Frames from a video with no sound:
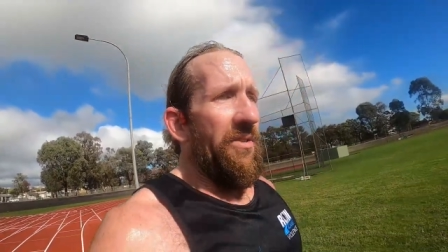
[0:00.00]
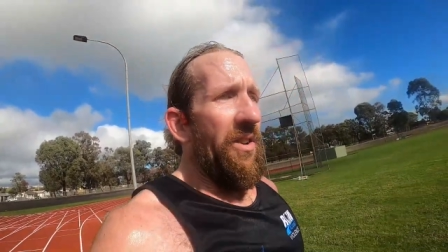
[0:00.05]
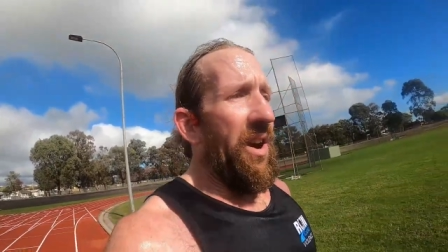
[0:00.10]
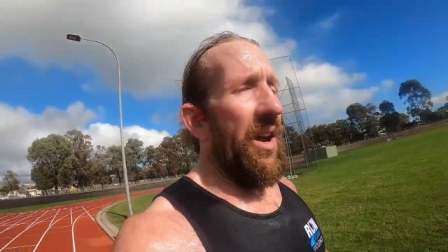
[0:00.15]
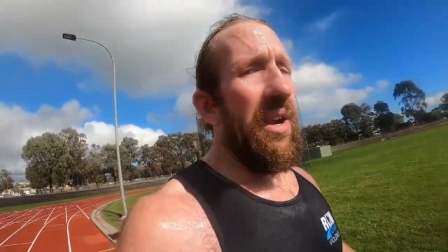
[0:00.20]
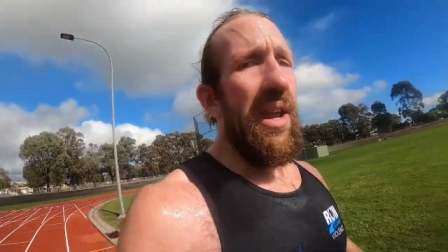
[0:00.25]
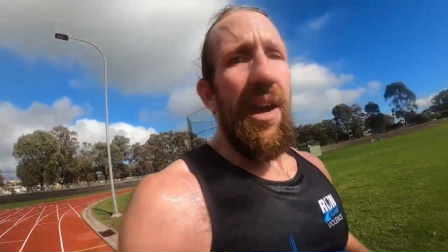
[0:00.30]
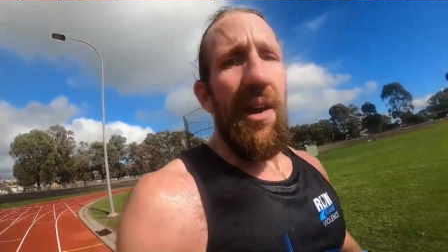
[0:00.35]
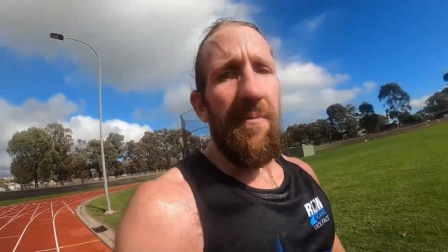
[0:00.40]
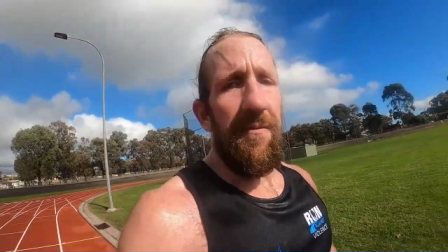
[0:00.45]

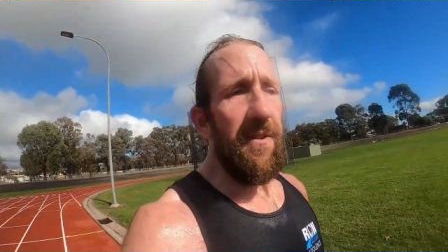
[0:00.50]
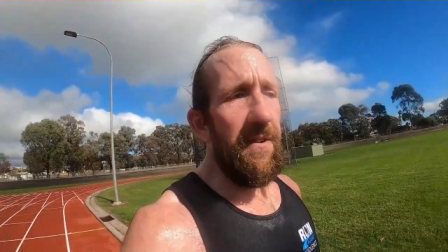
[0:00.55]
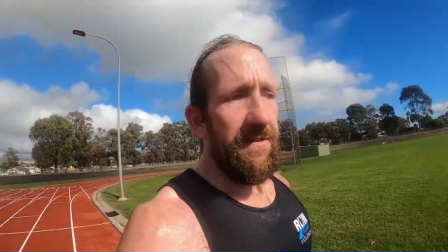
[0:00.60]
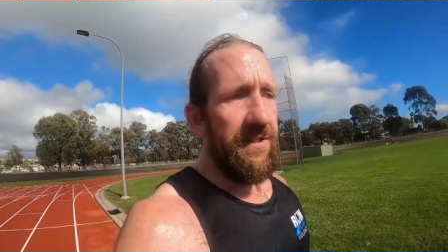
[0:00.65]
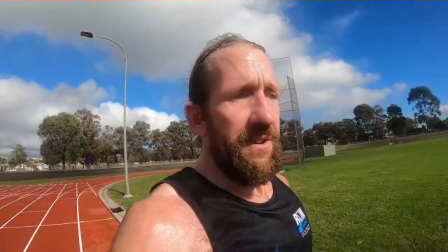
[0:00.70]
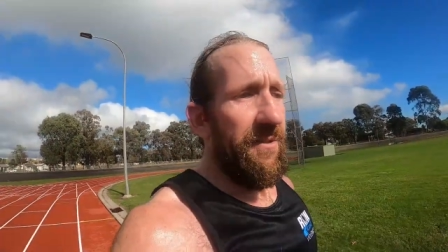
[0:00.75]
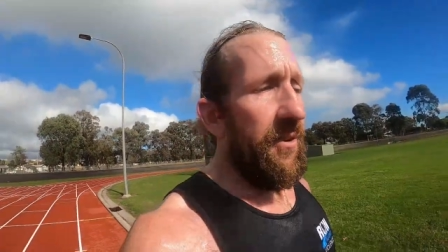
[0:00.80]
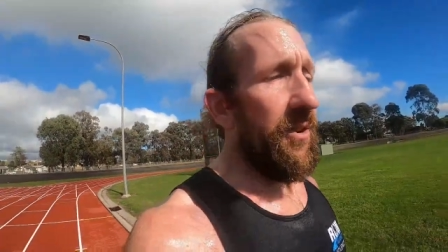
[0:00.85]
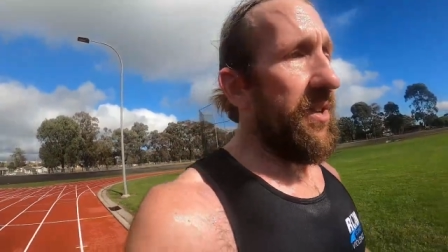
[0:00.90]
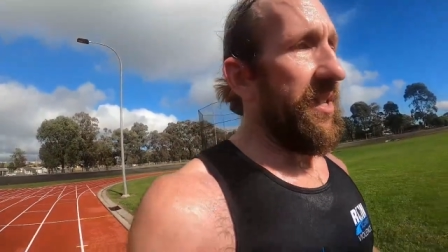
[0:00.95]
Right now I'm
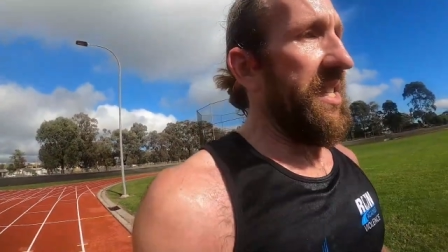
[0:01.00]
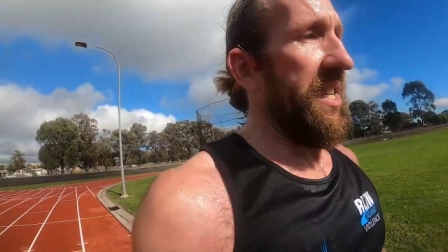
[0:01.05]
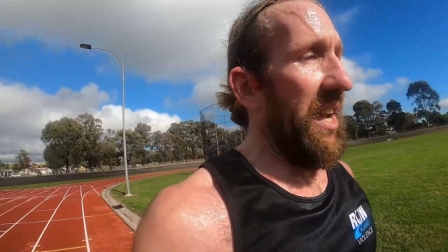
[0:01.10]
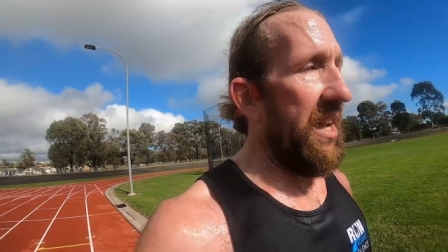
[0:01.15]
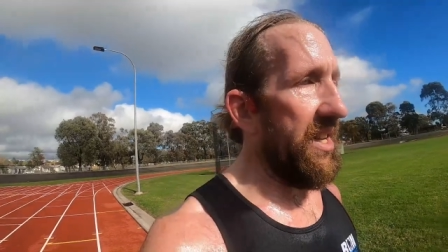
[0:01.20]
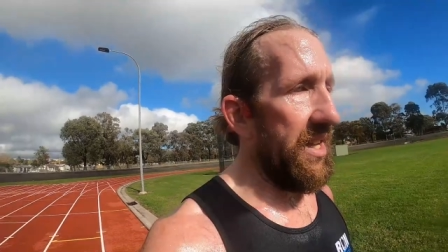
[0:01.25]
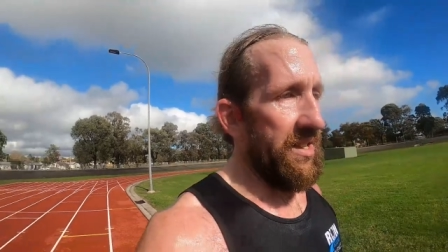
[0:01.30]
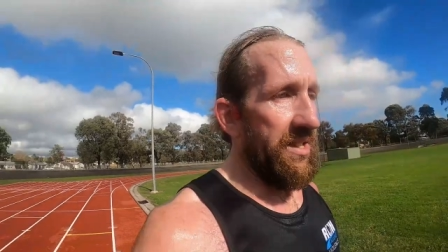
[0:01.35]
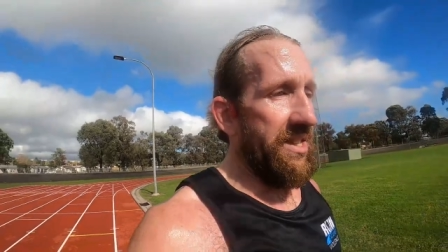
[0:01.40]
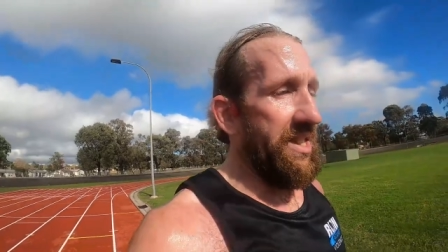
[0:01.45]
54
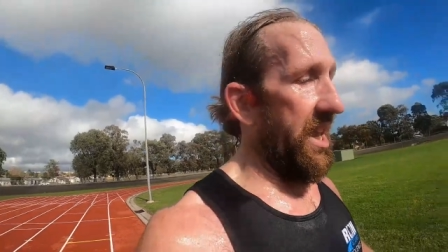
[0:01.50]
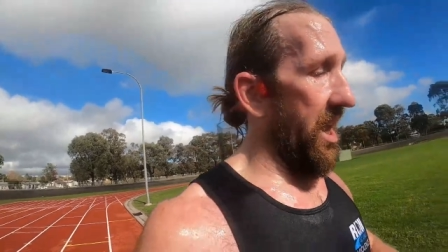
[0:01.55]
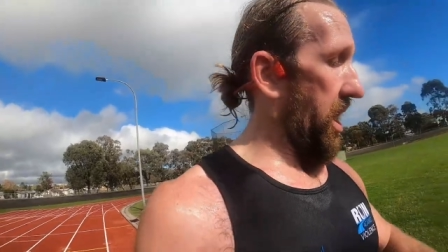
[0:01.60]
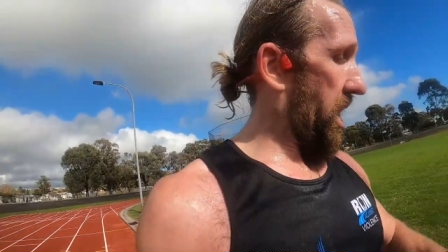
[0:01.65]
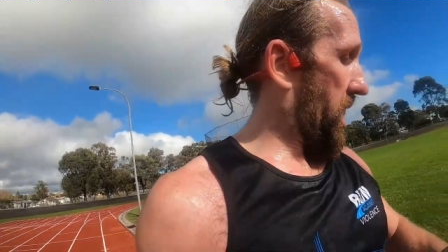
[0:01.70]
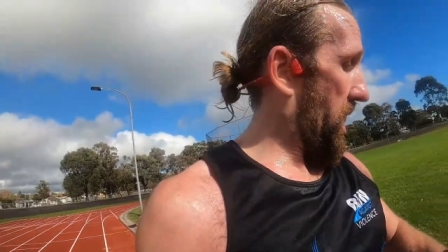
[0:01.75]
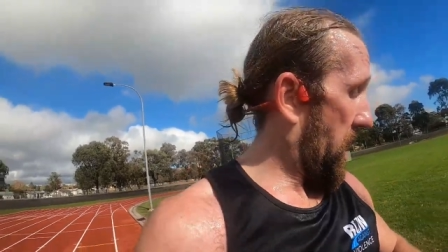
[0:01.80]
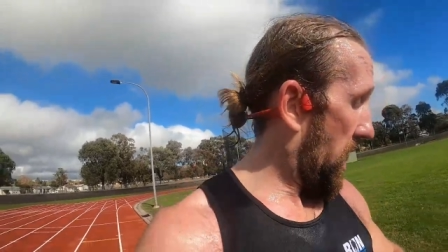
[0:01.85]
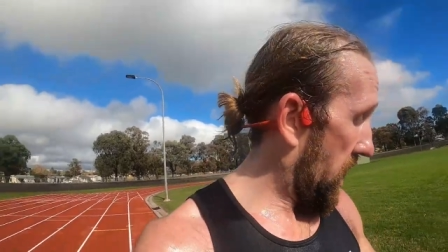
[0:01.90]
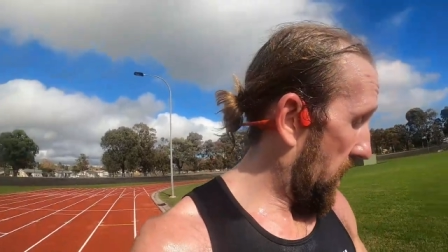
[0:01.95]
seconds,
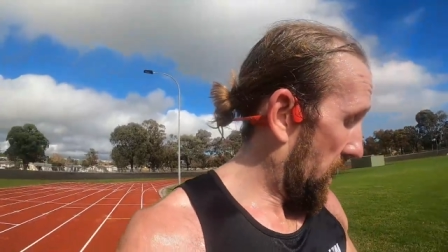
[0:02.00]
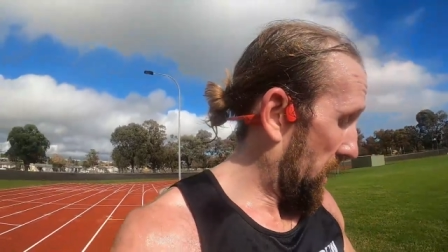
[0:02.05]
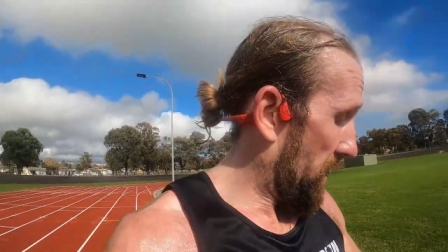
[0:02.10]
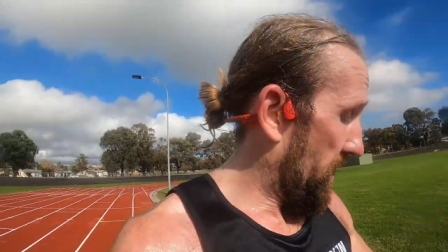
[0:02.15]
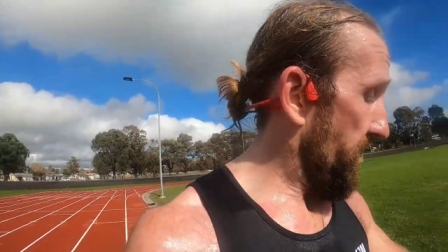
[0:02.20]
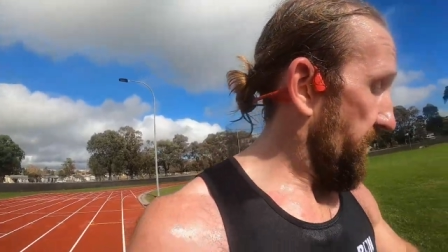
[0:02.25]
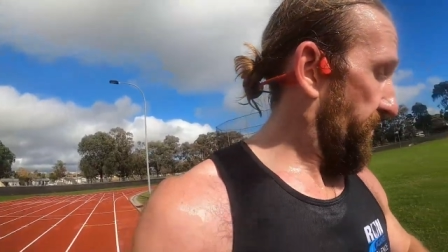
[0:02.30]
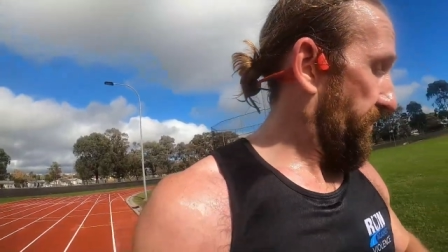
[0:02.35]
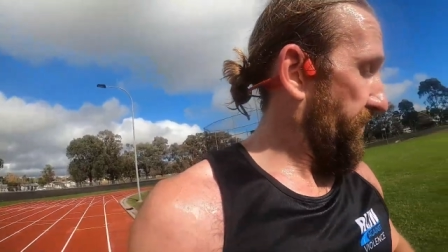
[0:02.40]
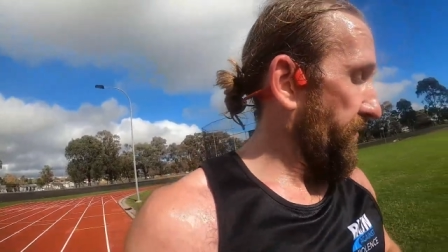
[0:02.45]

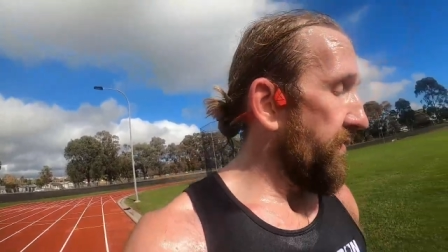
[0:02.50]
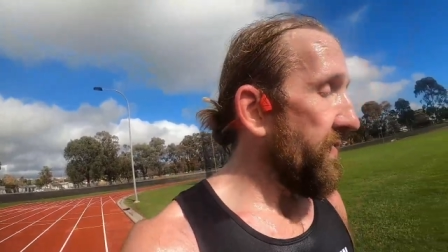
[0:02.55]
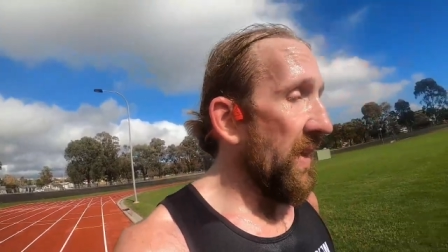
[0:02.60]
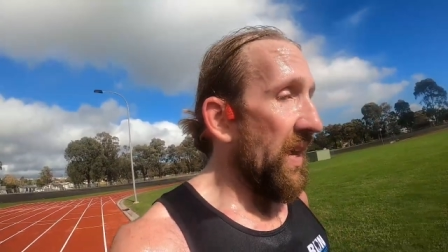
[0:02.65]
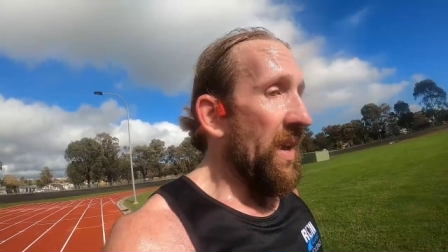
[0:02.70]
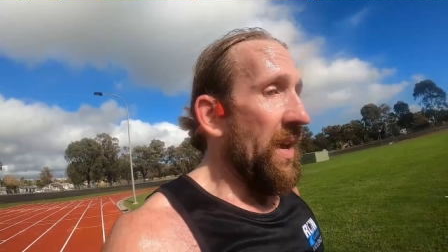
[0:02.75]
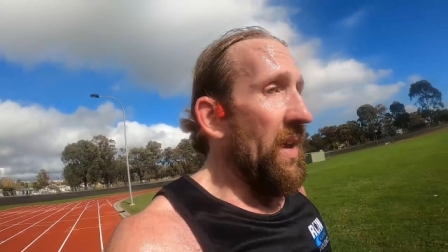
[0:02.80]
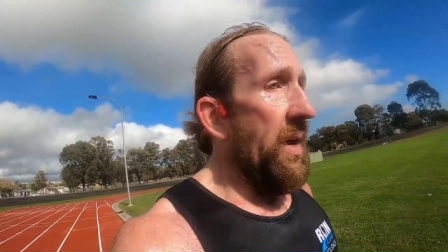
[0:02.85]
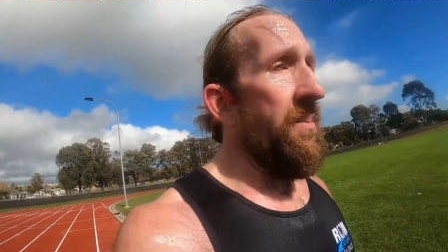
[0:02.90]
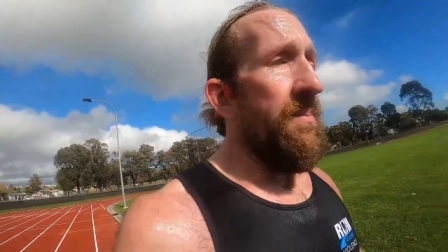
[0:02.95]

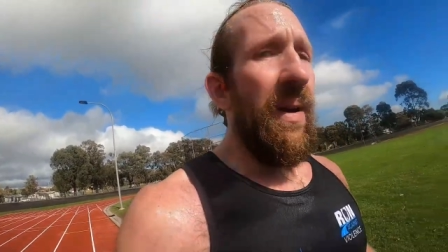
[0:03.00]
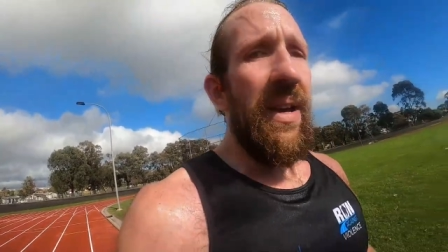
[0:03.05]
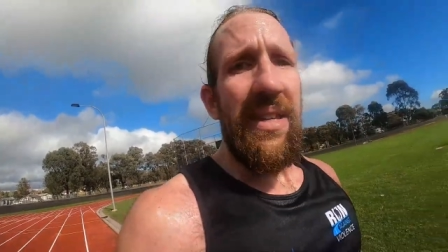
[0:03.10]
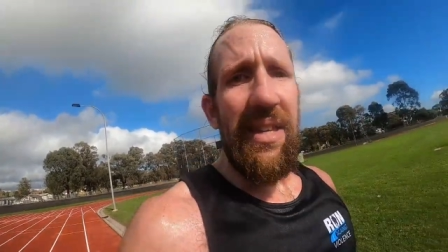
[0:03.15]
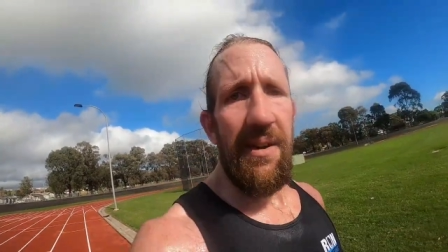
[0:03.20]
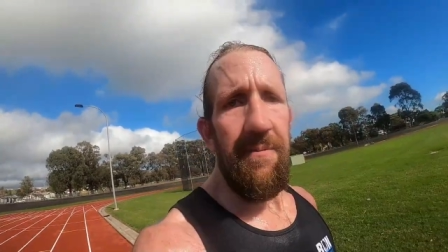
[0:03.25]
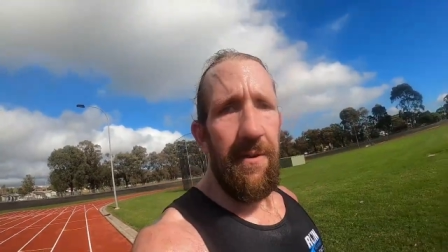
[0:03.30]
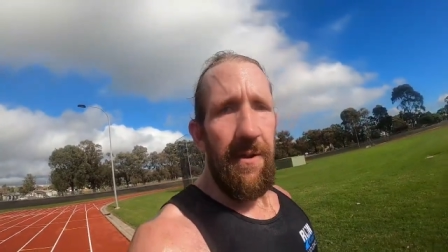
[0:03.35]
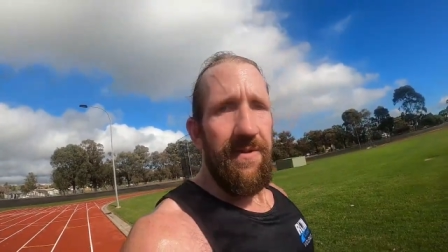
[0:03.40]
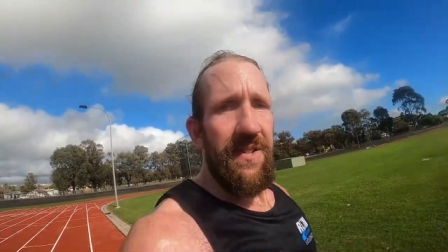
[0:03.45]

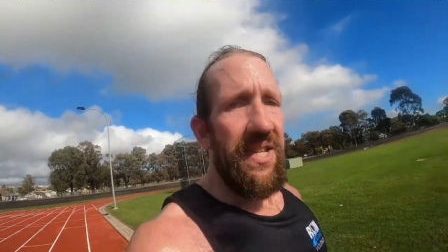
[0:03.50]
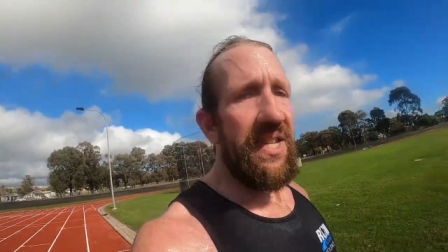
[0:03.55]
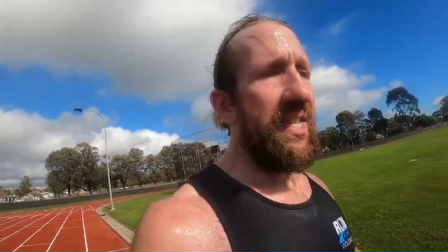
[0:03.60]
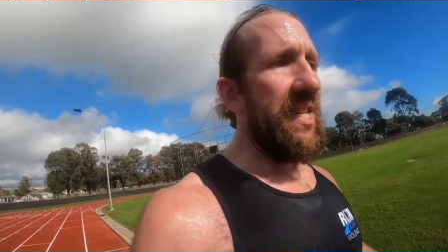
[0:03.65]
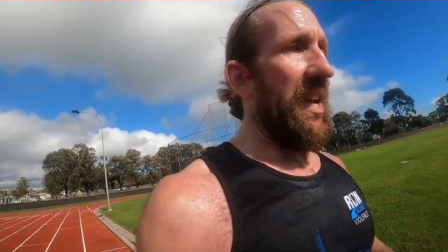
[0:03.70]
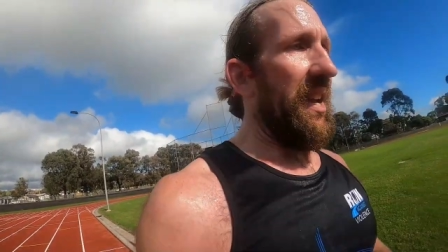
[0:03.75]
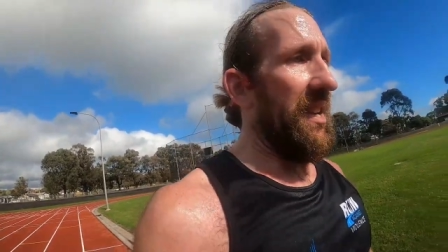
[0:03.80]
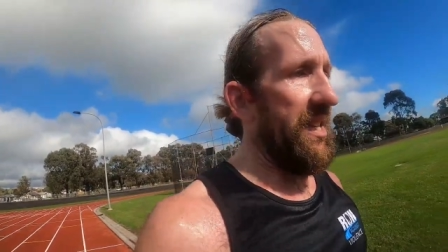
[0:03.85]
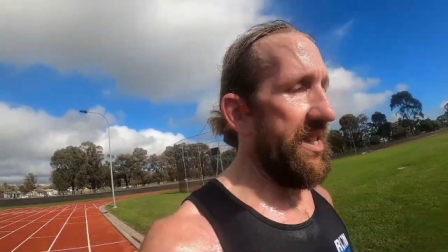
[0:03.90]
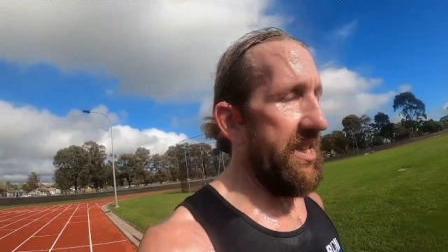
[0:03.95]
make up
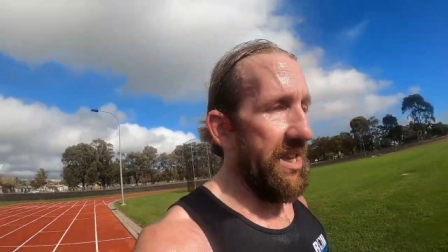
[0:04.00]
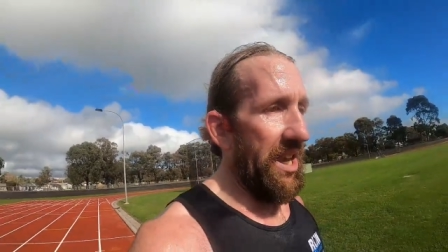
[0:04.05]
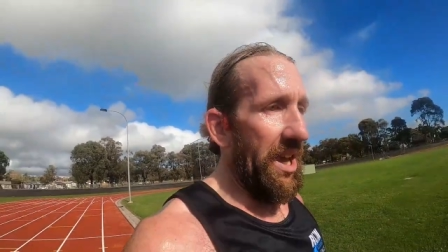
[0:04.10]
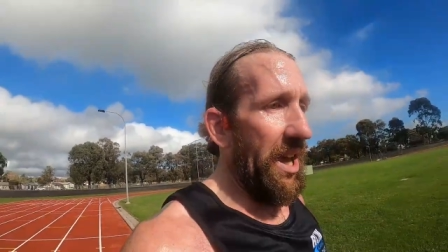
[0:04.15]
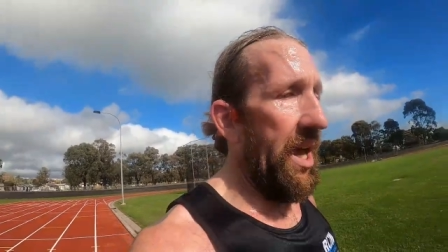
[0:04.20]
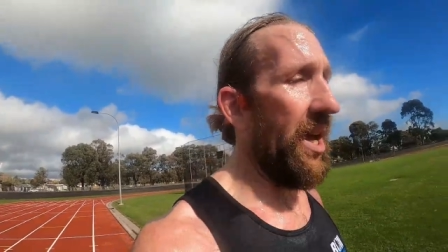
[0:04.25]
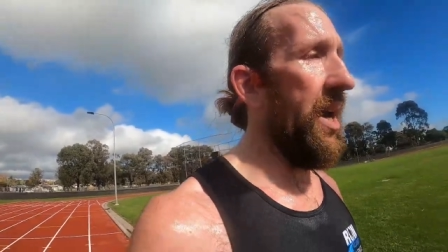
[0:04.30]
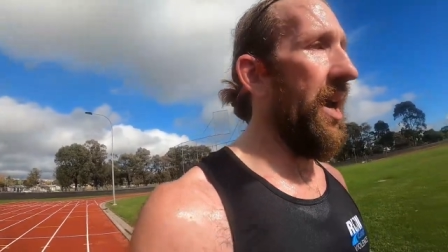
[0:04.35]
56.